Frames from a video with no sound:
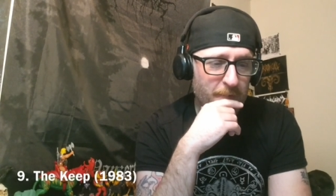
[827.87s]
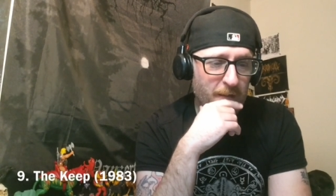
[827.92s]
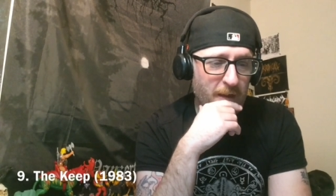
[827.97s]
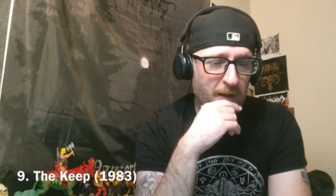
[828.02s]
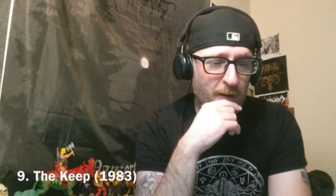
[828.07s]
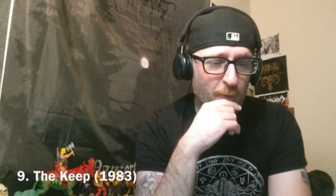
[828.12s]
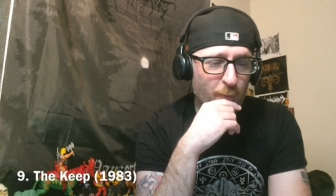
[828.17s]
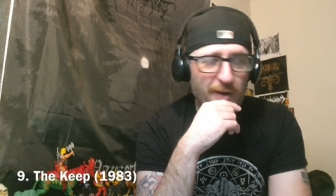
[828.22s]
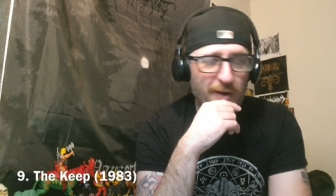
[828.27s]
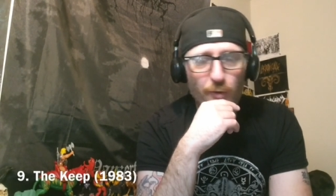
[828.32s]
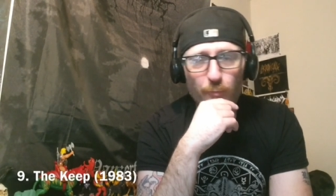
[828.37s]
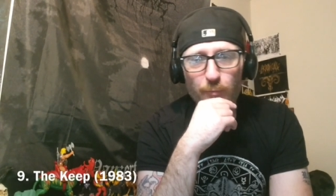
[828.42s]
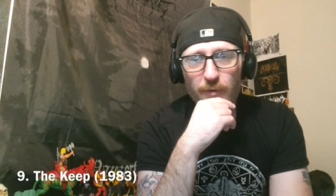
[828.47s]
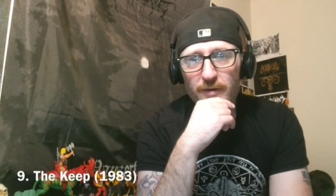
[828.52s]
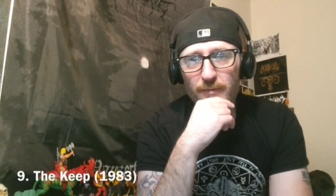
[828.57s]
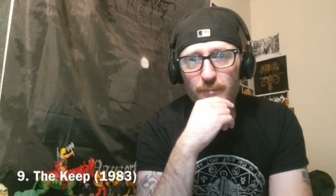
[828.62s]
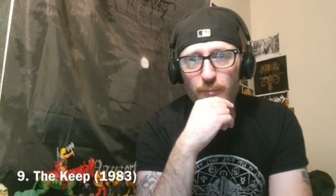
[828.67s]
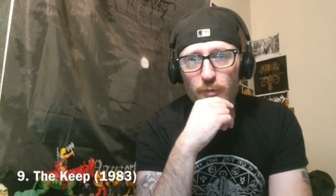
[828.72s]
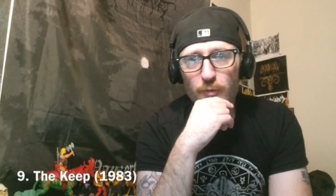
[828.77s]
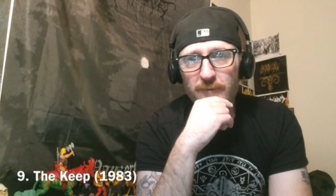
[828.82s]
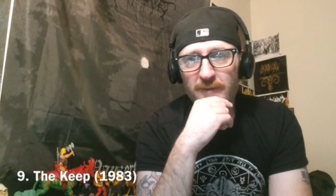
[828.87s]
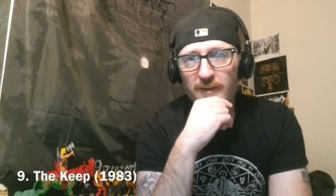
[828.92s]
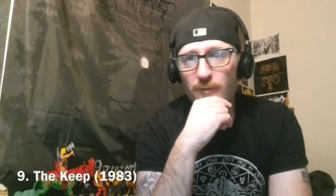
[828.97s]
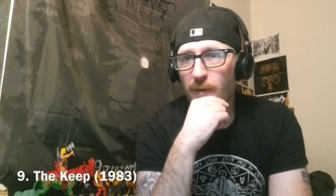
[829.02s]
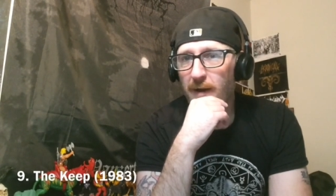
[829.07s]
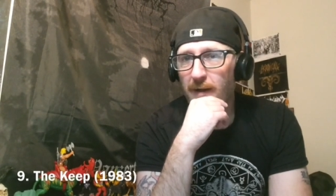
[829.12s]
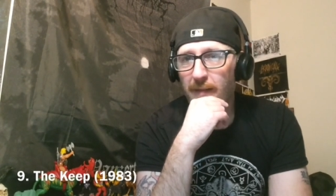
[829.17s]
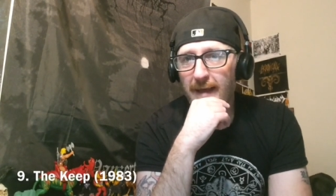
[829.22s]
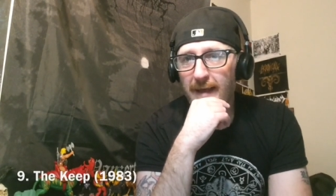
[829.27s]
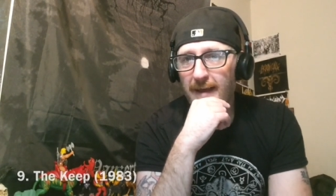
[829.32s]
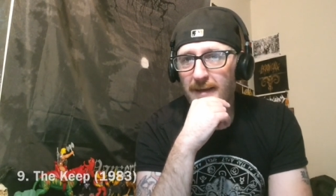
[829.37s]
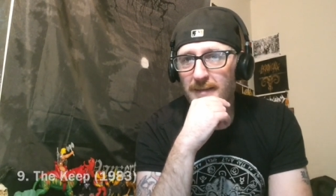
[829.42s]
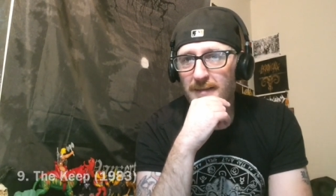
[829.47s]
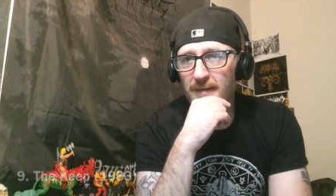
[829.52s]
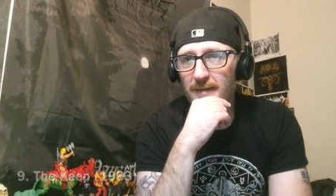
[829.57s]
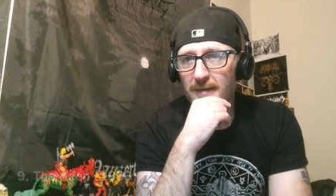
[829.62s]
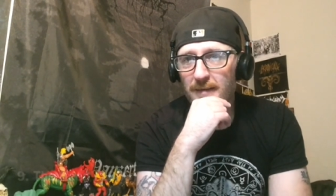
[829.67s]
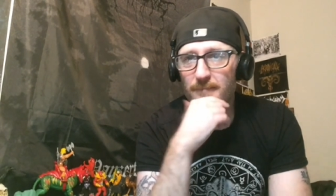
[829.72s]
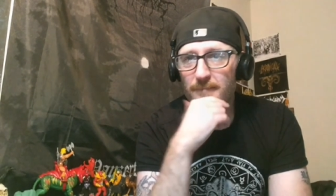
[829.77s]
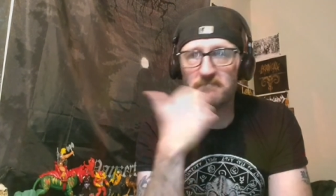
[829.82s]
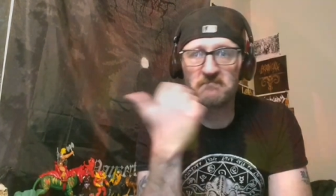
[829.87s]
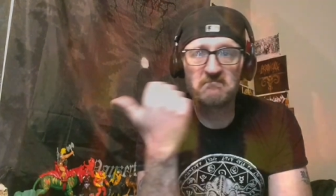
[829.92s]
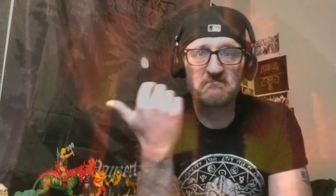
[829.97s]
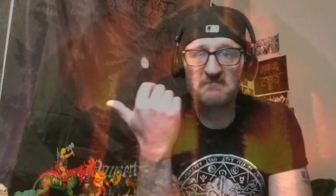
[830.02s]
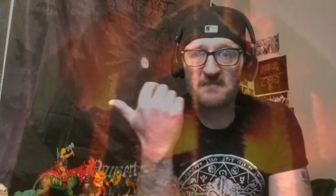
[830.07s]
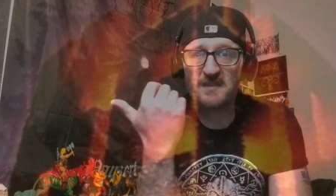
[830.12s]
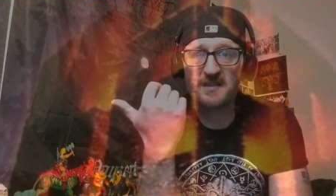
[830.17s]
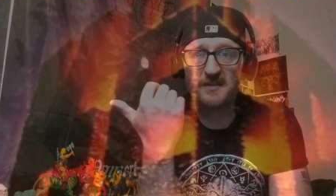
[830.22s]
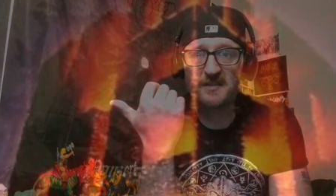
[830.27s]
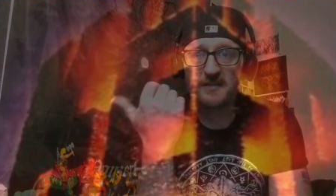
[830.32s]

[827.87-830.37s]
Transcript: uh, well written movie, well acted, and it's